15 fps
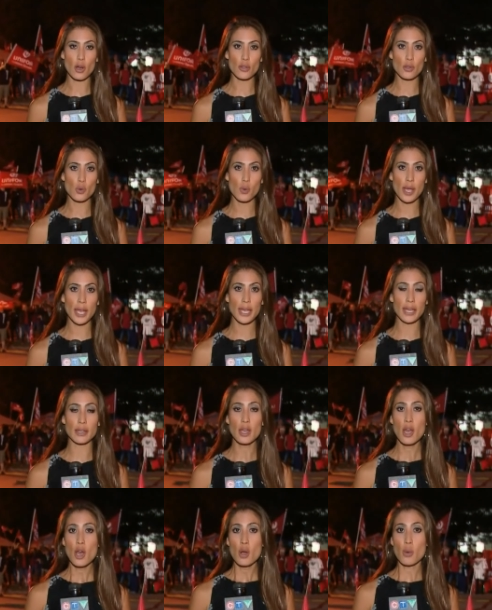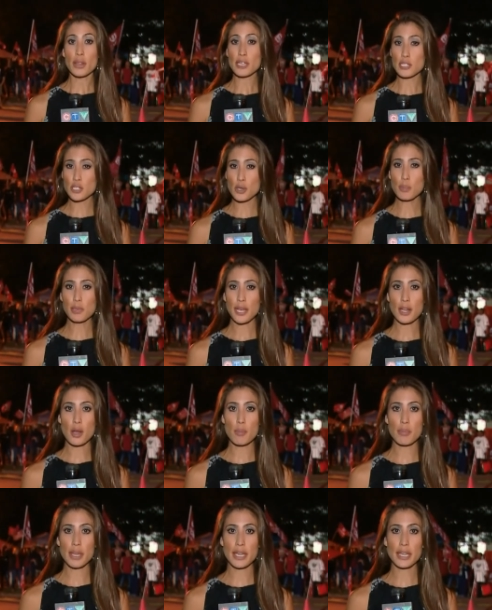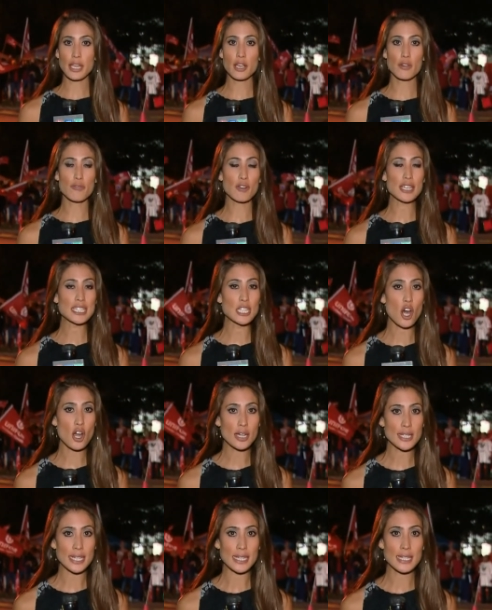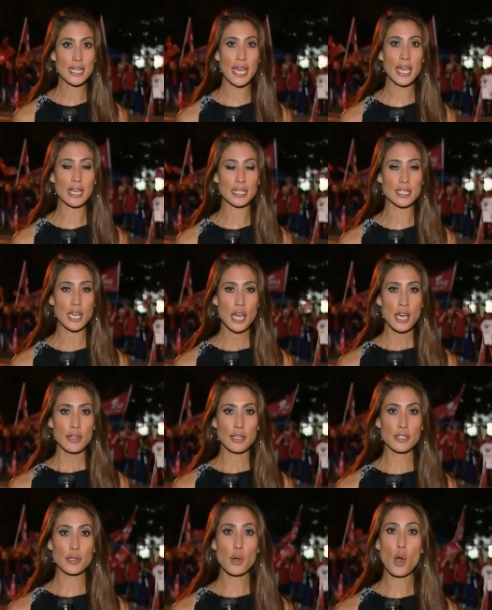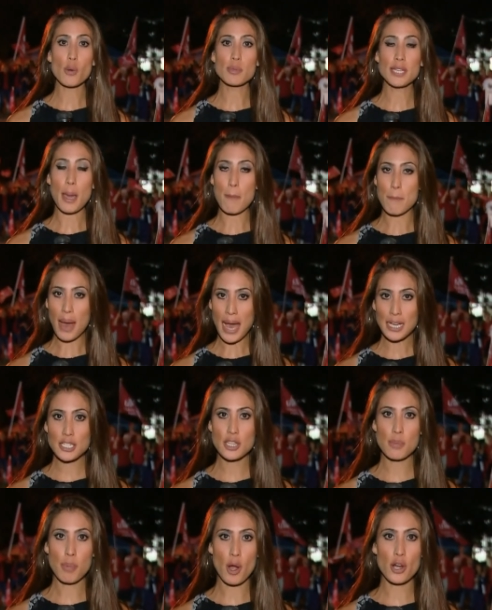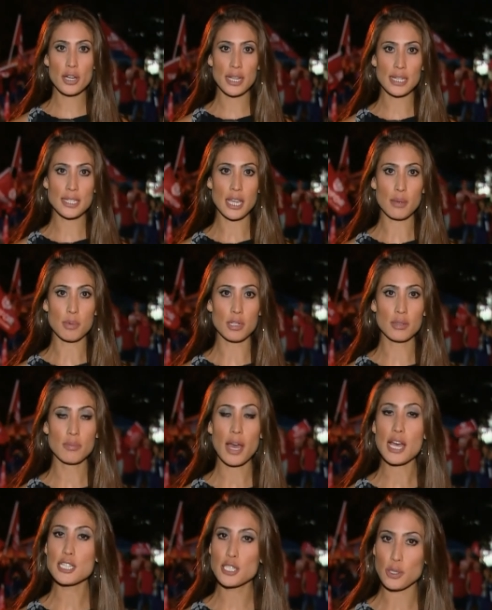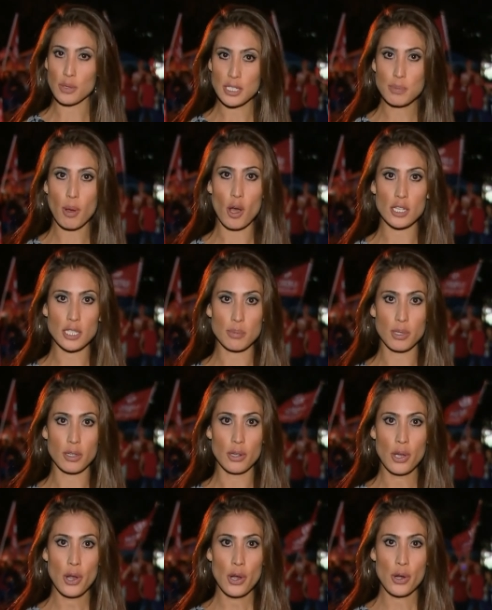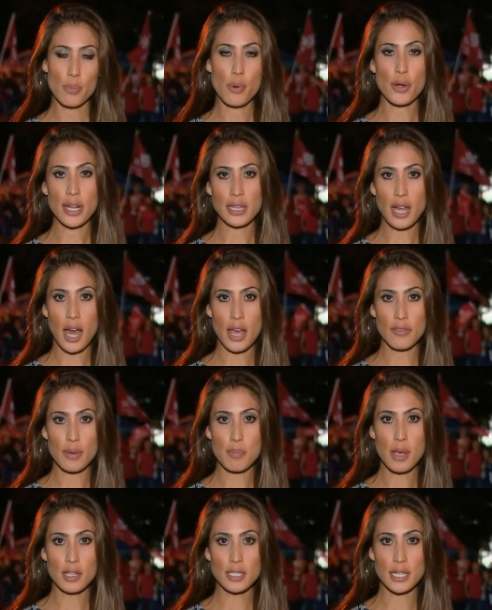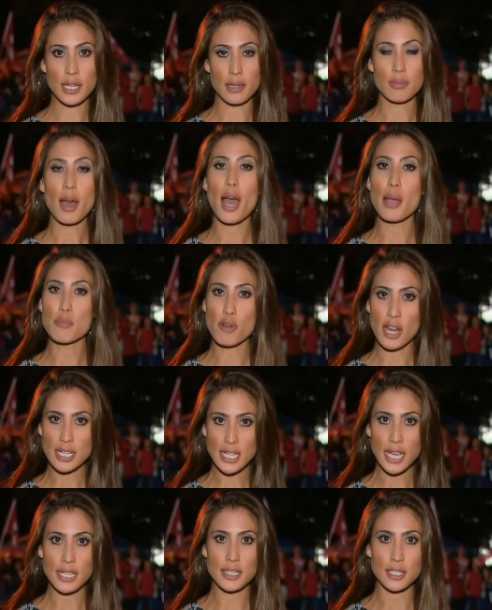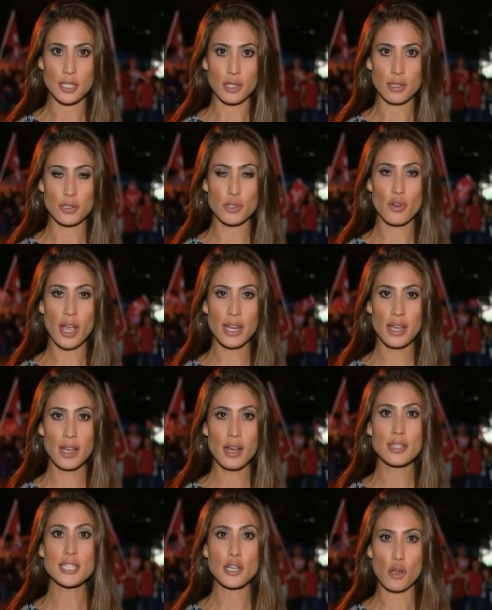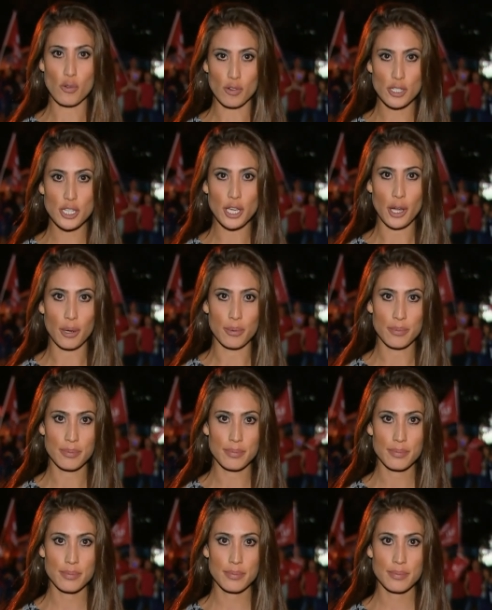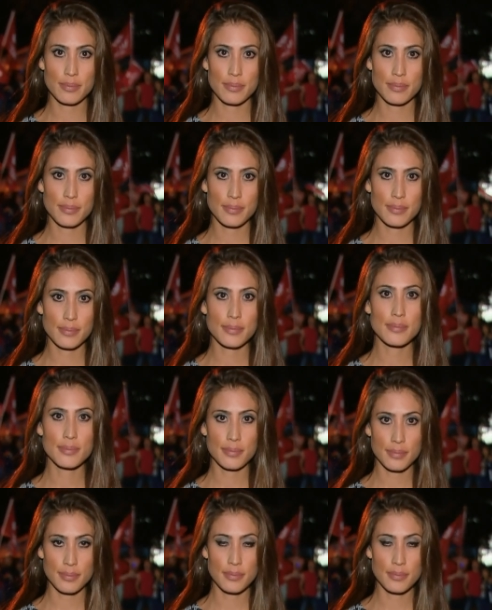on the way. And while they do plan on being here for as long as it takes, they do hope to get back to the bargaining table as soon as possible. Reporting live in Milton, I'm Miranda Anthistle. Zuraidah, I'll send it over to you. Thank you, Miranda.